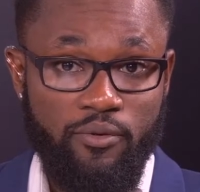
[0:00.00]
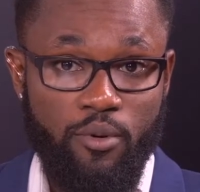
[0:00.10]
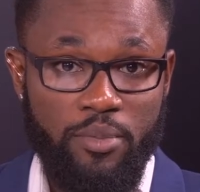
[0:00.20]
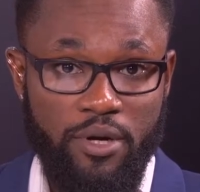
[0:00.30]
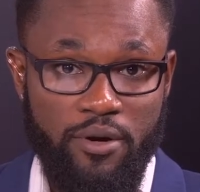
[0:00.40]
for
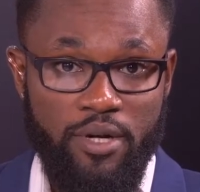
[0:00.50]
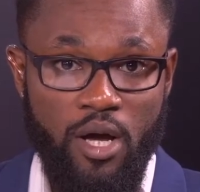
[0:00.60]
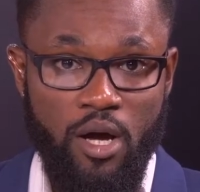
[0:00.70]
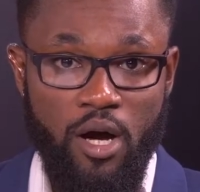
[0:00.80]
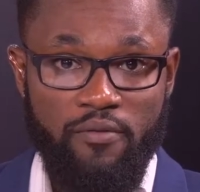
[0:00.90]
a period
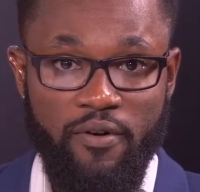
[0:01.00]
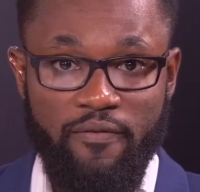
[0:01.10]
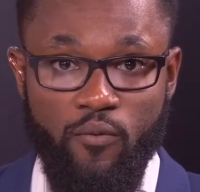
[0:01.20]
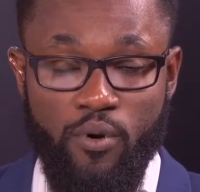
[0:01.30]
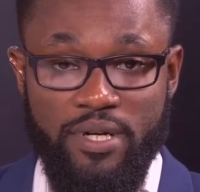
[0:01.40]
of
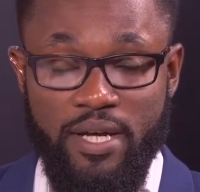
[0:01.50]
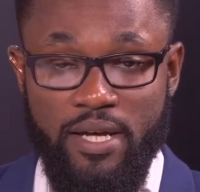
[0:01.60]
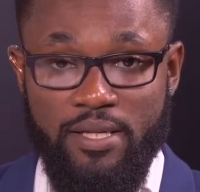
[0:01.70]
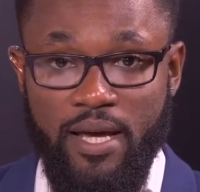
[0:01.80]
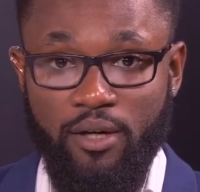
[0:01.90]
4
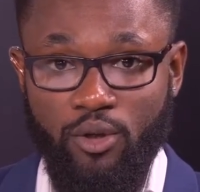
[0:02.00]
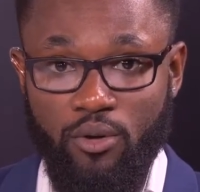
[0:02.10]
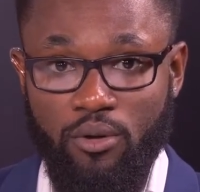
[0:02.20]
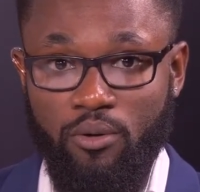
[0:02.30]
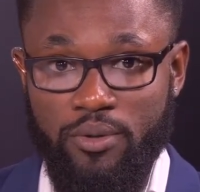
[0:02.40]
days at a
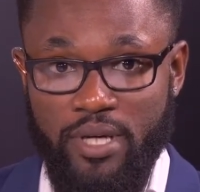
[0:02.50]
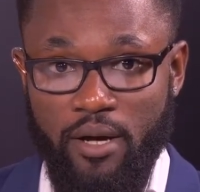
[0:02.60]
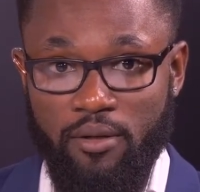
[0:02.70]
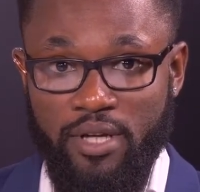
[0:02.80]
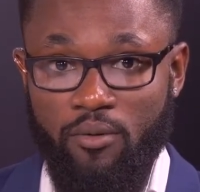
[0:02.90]
local
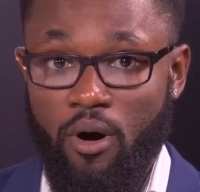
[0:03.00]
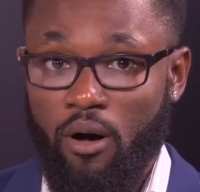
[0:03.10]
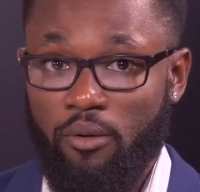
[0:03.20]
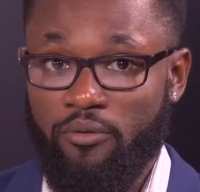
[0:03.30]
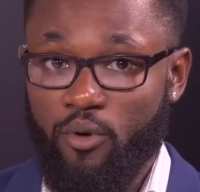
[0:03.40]
hotel. Now,
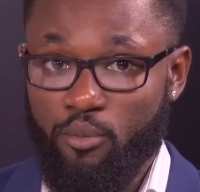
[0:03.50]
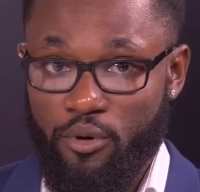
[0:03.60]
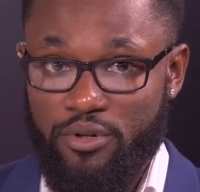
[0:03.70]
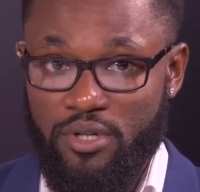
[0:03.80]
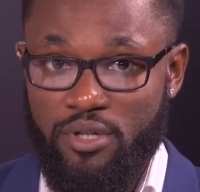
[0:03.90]
all four
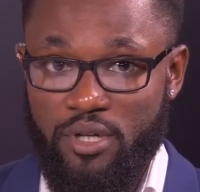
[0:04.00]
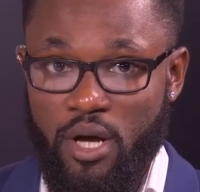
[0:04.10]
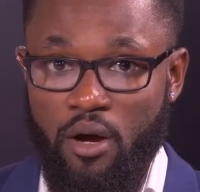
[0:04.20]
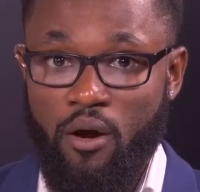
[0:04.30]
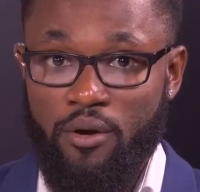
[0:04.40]
persons
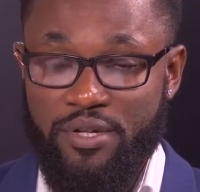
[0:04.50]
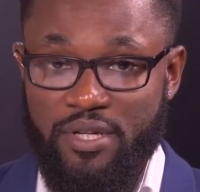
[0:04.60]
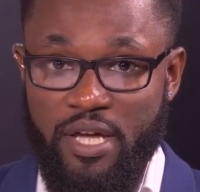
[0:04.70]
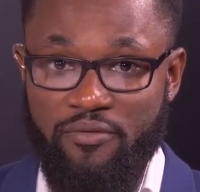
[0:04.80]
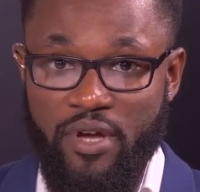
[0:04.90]
are
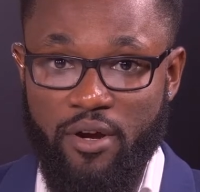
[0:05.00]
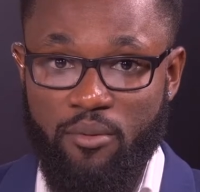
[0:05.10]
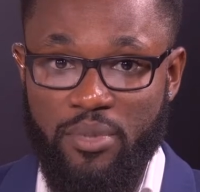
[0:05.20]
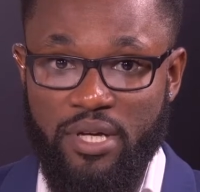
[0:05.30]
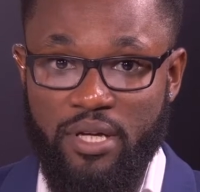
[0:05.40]
safe and are
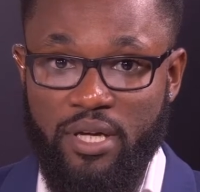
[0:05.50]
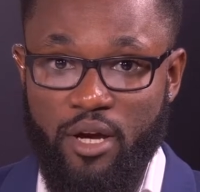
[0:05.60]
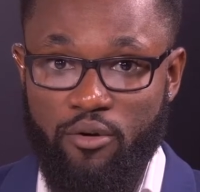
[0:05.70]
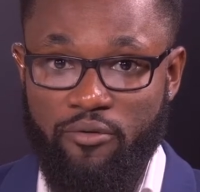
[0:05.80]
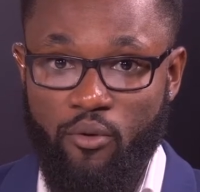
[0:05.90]
being
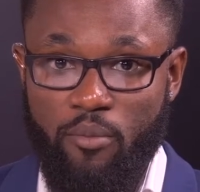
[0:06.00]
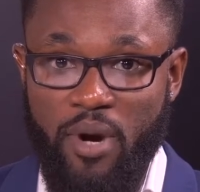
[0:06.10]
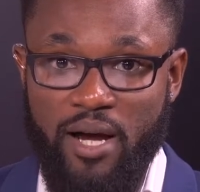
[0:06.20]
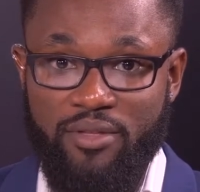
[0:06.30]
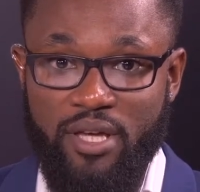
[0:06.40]
cared for
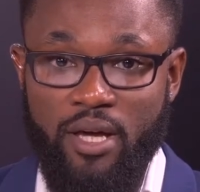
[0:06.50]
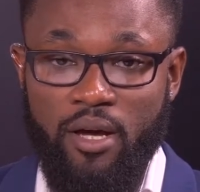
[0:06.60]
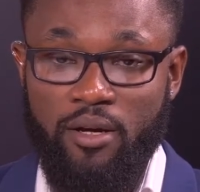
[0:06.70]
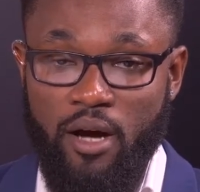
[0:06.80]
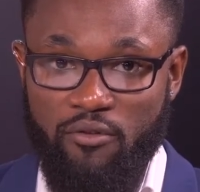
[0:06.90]
by the
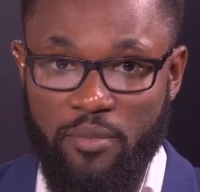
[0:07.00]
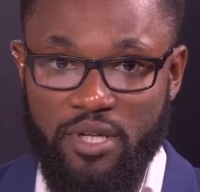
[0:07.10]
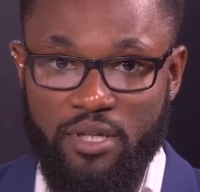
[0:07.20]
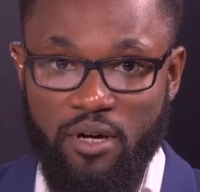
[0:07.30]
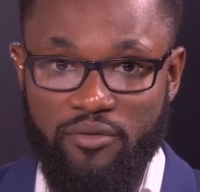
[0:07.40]

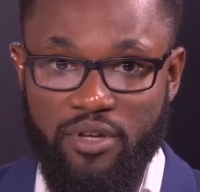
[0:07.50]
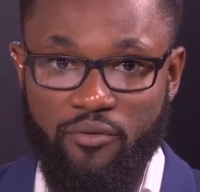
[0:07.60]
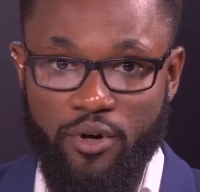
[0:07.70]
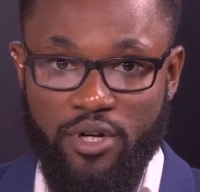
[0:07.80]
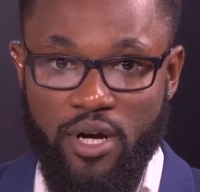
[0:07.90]
government of the
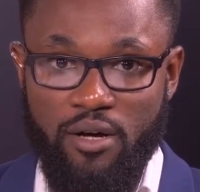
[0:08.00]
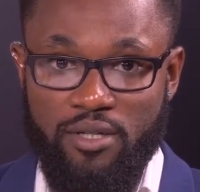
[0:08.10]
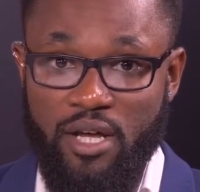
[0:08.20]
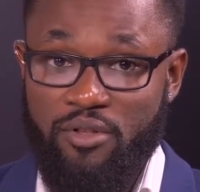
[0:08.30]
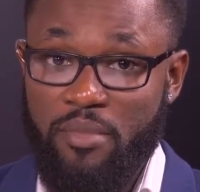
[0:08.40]
Virgin
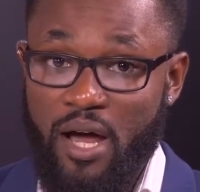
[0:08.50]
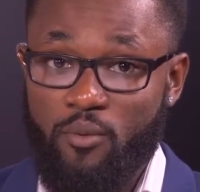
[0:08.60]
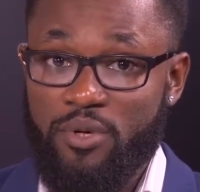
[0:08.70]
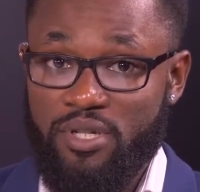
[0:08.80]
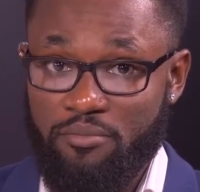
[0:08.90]
Islands. Now, the matter
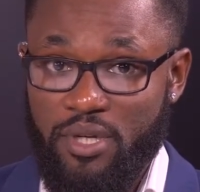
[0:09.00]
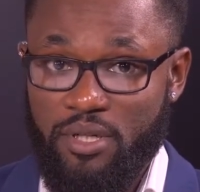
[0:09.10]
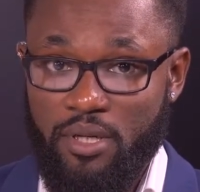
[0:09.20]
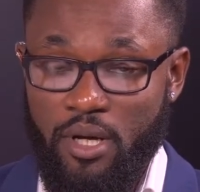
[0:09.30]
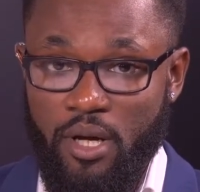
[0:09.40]
was
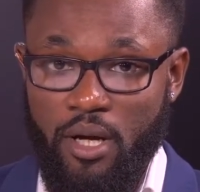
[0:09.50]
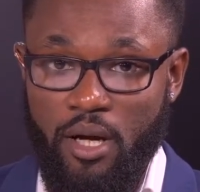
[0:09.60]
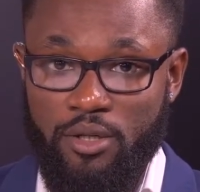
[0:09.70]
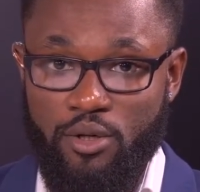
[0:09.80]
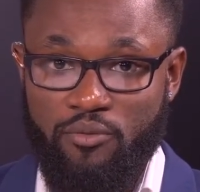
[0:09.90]
submitted,
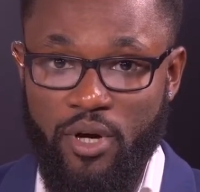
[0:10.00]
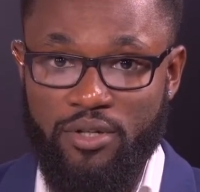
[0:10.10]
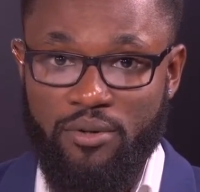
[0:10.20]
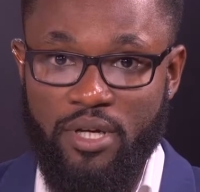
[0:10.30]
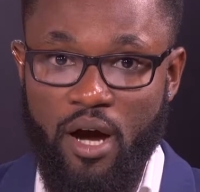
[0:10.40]
Jovan,
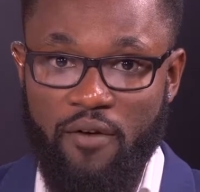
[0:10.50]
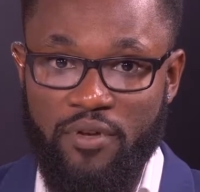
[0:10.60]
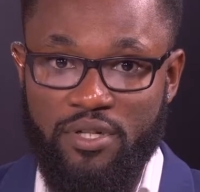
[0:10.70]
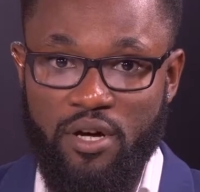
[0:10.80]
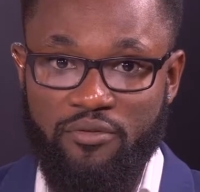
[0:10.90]
to the
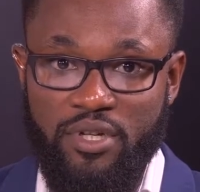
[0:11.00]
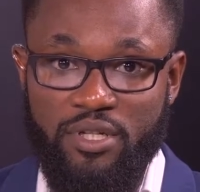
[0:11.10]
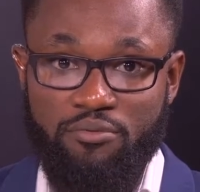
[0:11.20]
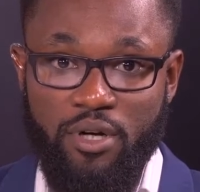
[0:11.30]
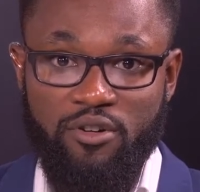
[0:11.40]
Office of the
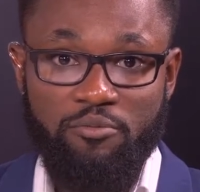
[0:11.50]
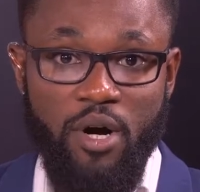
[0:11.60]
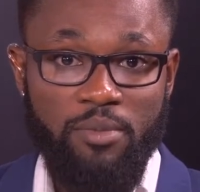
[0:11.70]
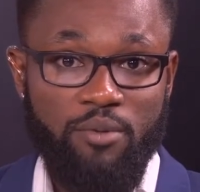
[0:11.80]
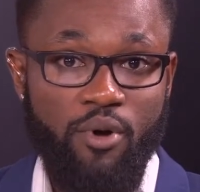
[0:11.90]
Director of
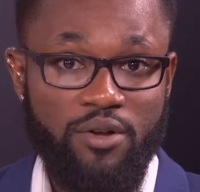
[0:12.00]
Public